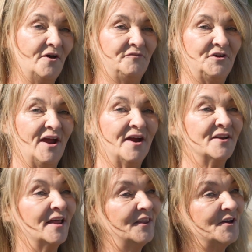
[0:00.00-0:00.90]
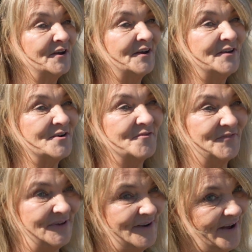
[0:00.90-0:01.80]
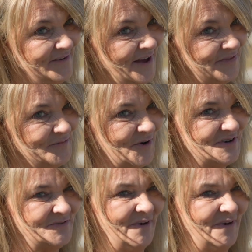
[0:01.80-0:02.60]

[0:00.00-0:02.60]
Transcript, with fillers: know, if your hair doesn't look good, you don't feel, you know, nothing works